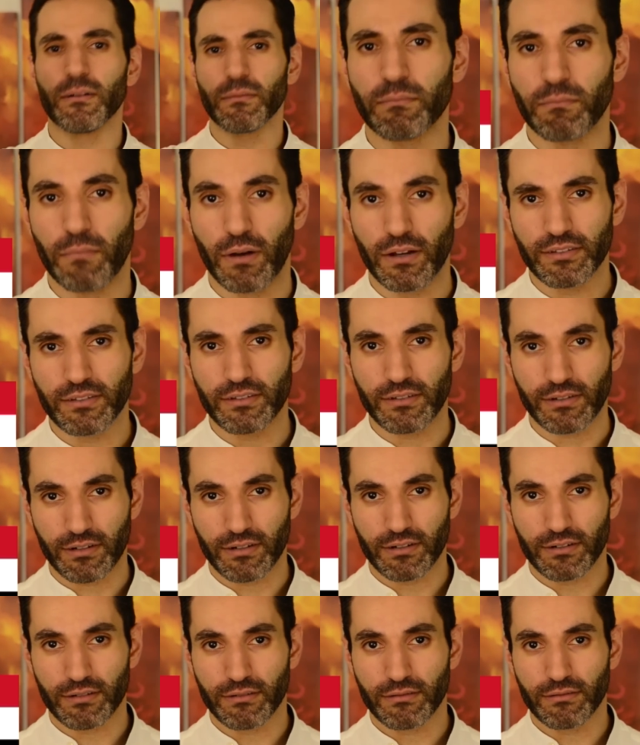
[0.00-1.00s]
Masr,
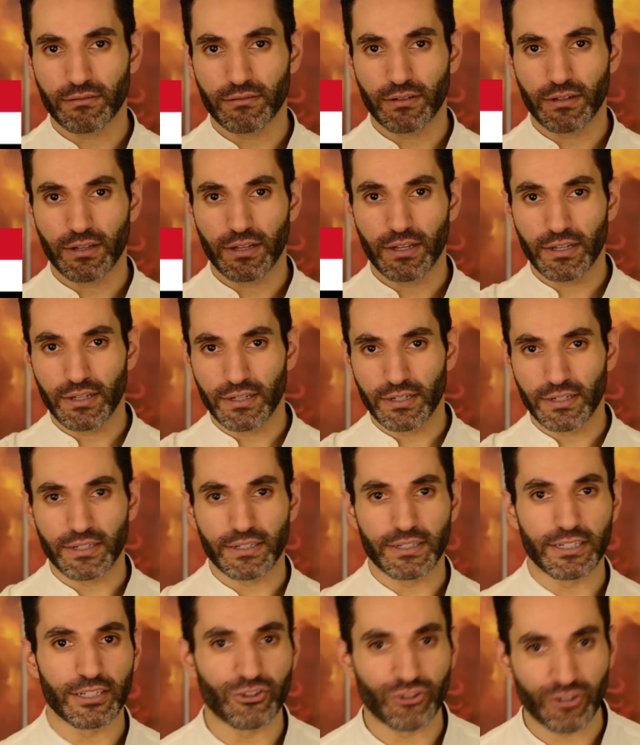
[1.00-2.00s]

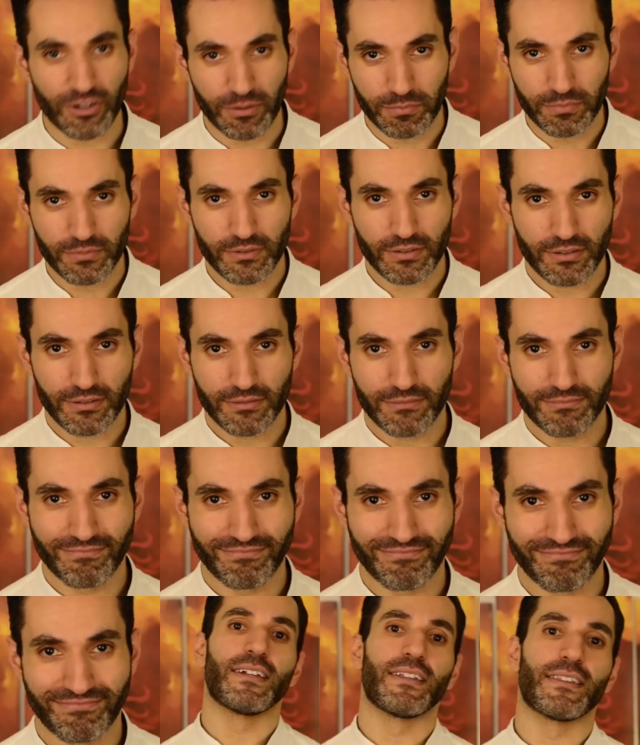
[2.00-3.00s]
Egypt.
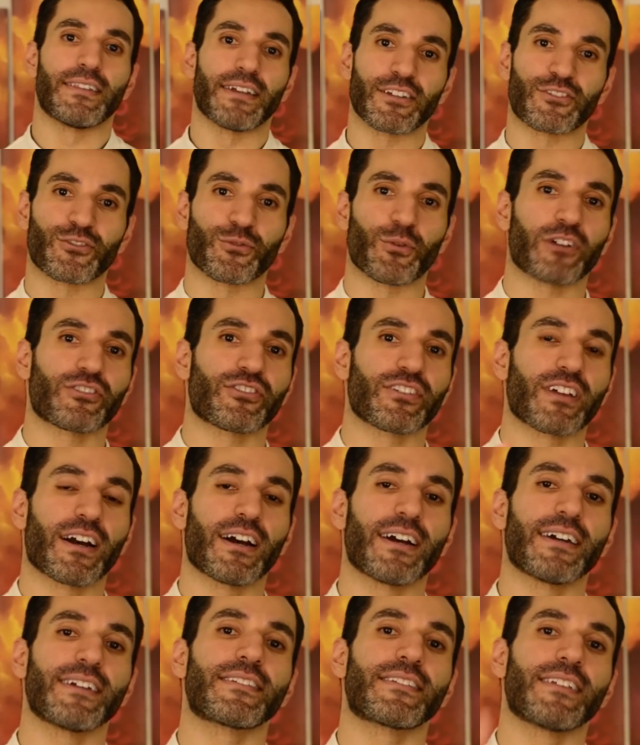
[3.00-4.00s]
Thanks for watching,
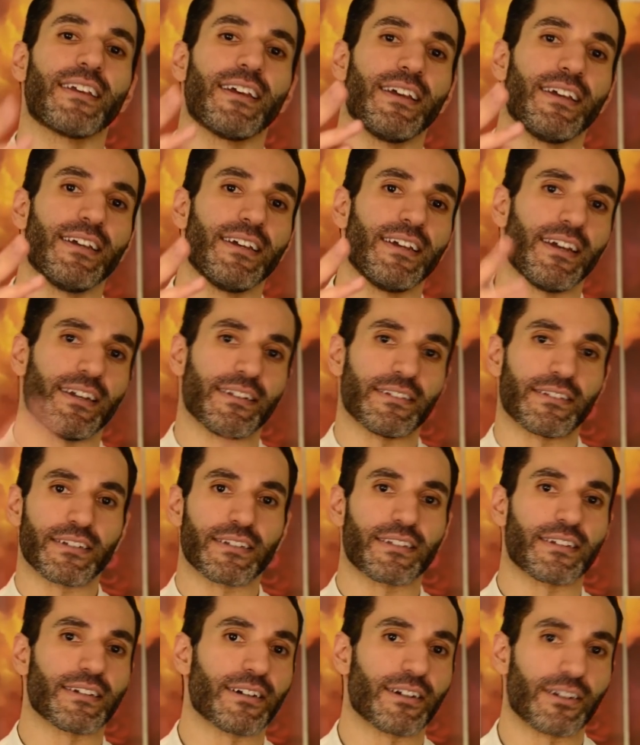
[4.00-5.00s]
guys, and
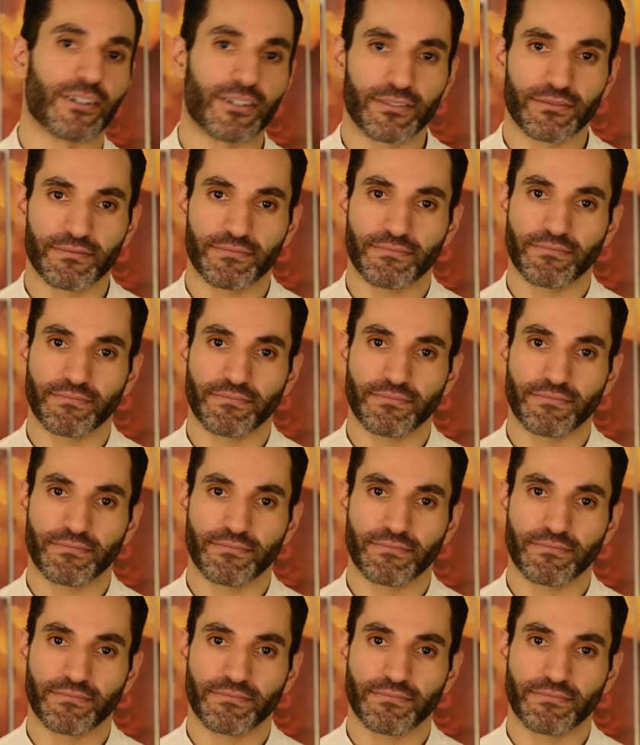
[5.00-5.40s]
take care.